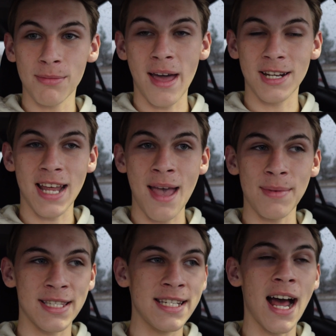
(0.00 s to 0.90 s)
amount of time,
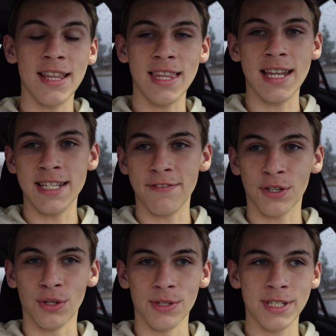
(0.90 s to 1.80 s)
it's not that
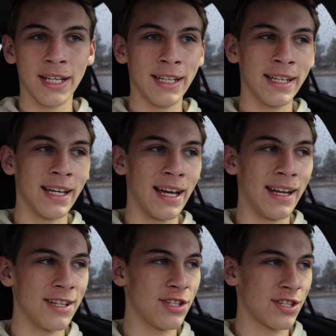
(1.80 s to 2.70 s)
difficult.
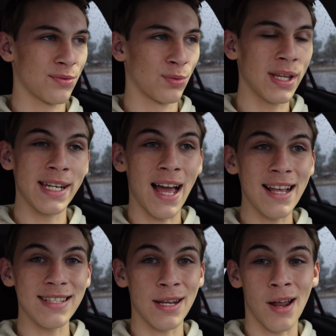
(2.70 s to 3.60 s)
Uh, and it's just really
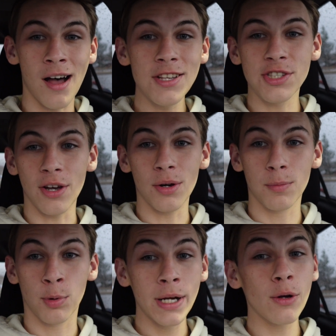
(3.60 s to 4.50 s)
nice and
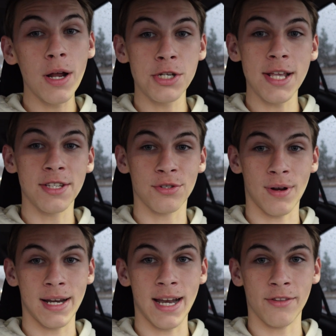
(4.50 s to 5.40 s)
also pretty great chasing
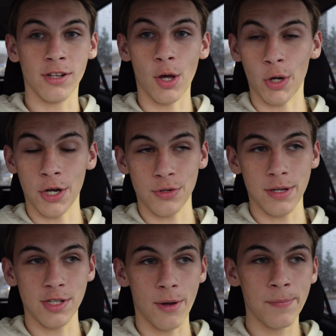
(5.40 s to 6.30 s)
terrain down in the low country.
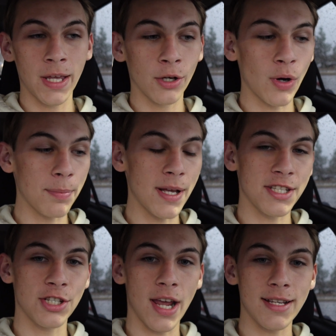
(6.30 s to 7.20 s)
So great
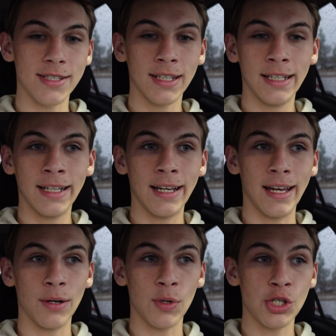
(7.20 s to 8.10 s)
place to chase.
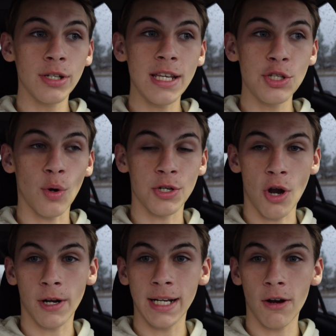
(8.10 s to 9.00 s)
And we should get to our
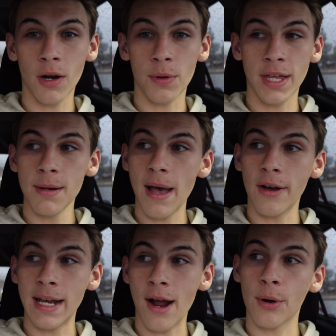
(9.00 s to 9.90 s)
target area within
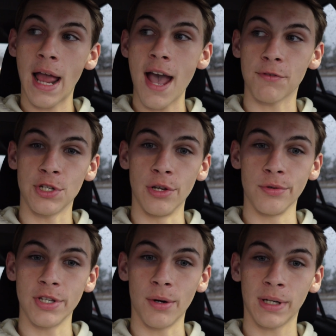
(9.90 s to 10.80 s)
about an hour and a half or two.
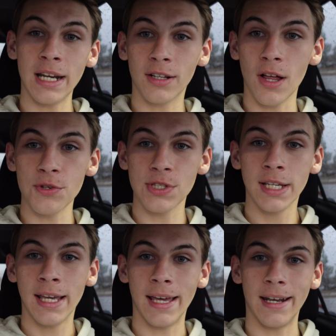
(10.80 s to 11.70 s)
So we're getting close
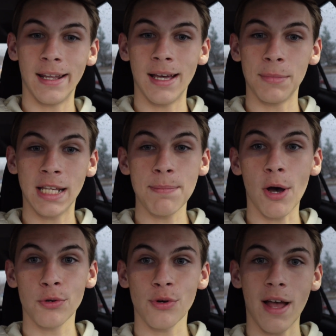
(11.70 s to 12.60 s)
and uh, I'm going to keep
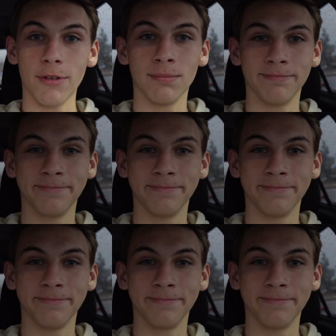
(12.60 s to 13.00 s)
on driving.